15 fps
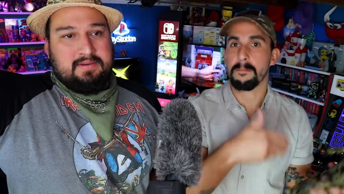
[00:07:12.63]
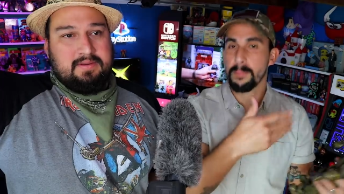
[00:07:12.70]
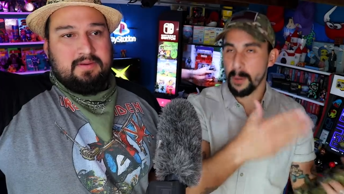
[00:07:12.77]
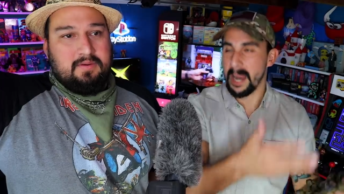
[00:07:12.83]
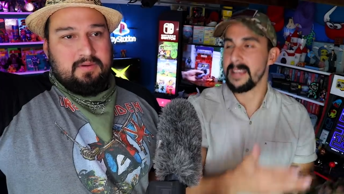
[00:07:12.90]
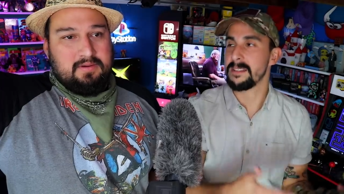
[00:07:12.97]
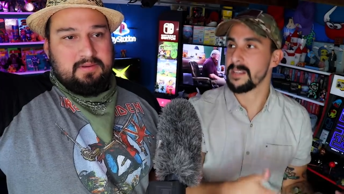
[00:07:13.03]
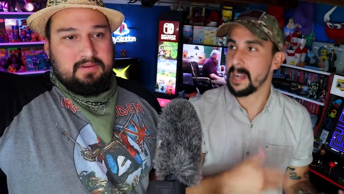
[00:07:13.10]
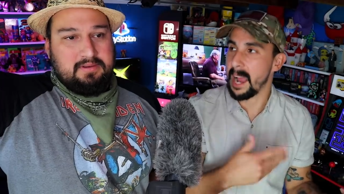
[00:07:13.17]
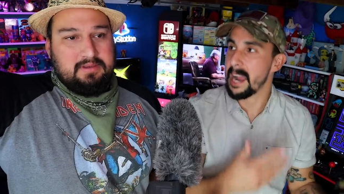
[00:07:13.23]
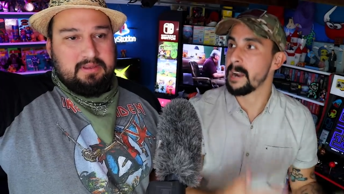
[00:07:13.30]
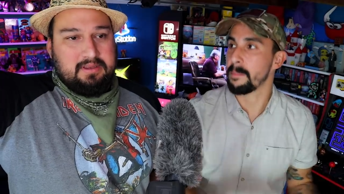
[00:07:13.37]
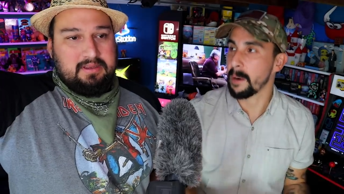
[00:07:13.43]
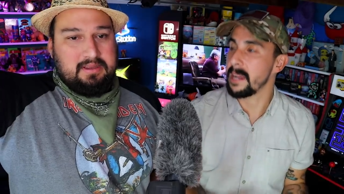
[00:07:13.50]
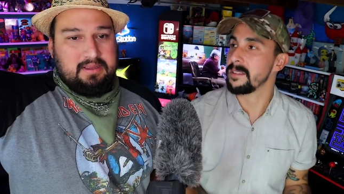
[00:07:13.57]
Speaker 1: priced at a higher
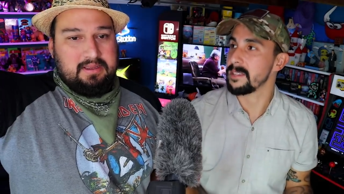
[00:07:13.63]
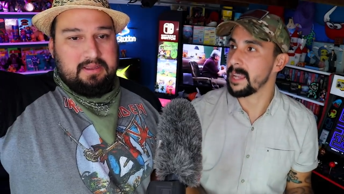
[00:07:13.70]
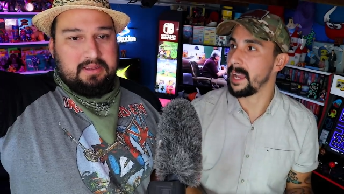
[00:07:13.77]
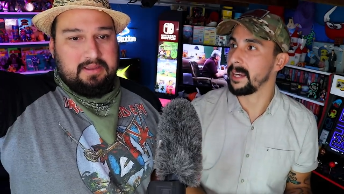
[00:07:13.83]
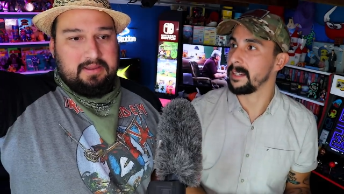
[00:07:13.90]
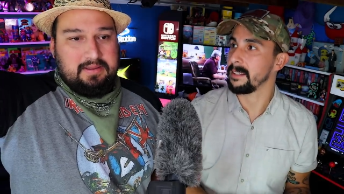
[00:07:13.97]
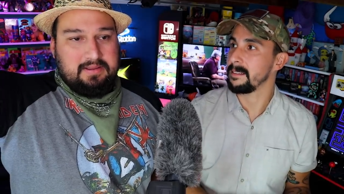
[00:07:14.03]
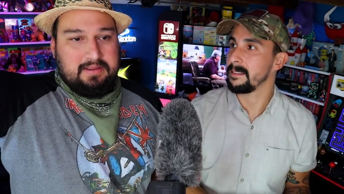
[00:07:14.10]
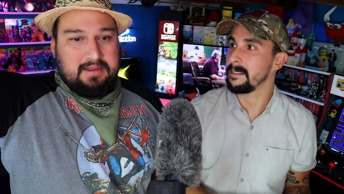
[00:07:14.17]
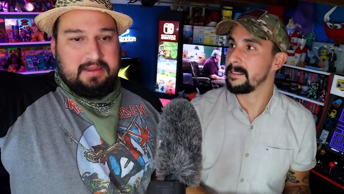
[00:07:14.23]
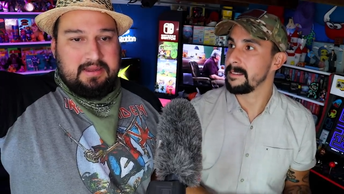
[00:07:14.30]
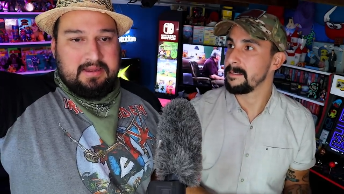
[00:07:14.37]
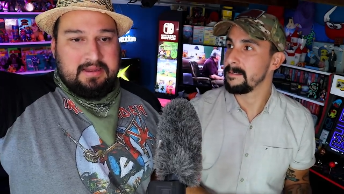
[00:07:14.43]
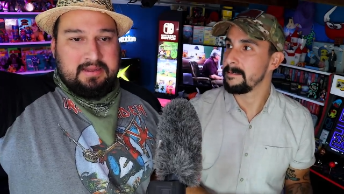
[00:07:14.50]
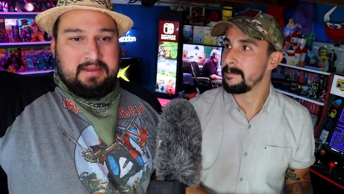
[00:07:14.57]
price tag?
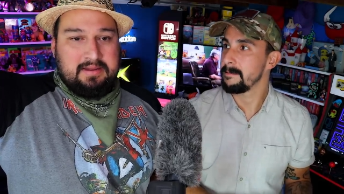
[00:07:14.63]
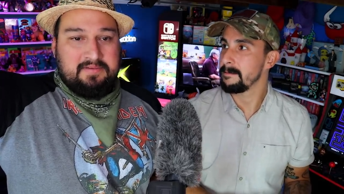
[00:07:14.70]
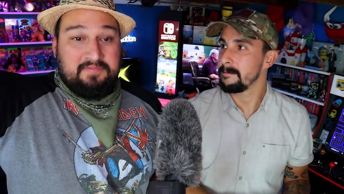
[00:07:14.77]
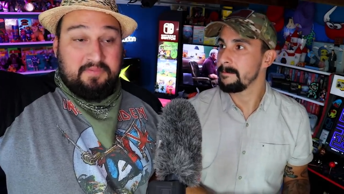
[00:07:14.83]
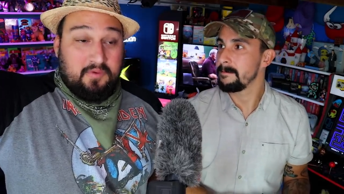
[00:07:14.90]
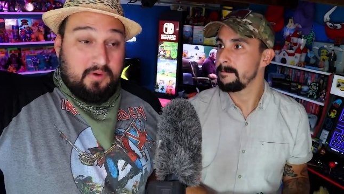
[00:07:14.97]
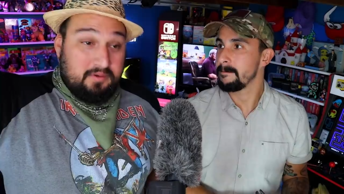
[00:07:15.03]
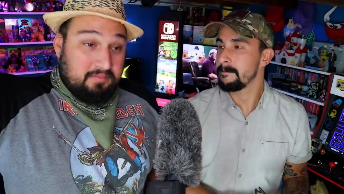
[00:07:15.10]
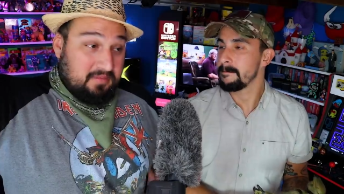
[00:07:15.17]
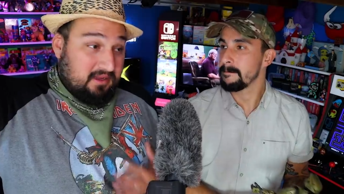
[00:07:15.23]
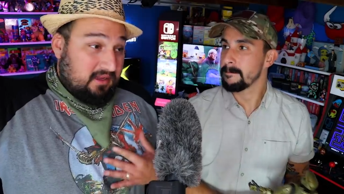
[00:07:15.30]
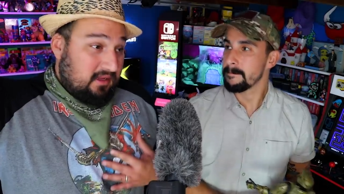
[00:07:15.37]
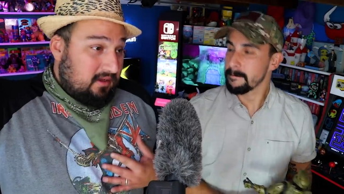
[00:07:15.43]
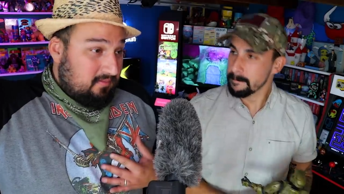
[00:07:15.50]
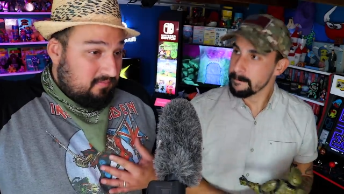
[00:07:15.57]
Uh, for
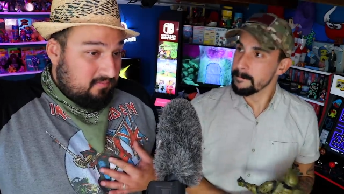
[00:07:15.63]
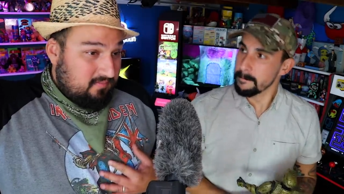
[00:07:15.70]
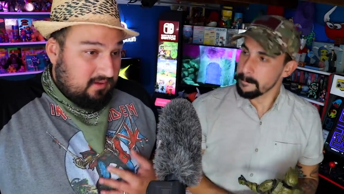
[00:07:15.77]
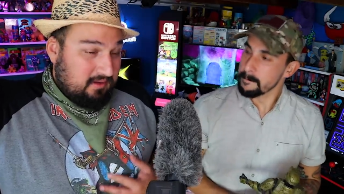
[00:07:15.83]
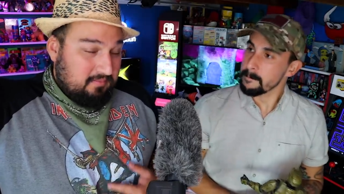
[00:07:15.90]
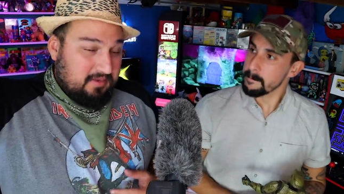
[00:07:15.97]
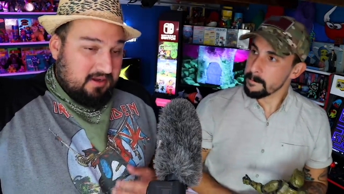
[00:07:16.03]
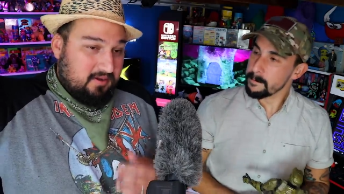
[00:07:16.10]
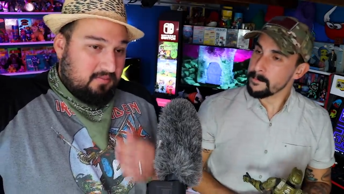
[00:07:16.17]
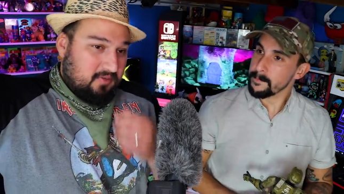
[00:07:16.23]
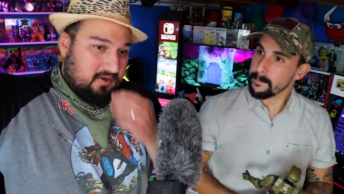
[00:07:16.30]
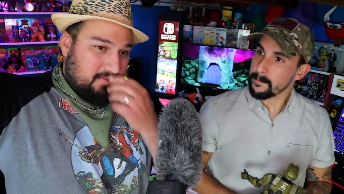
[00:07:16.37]
Speaker 2: me, in my humble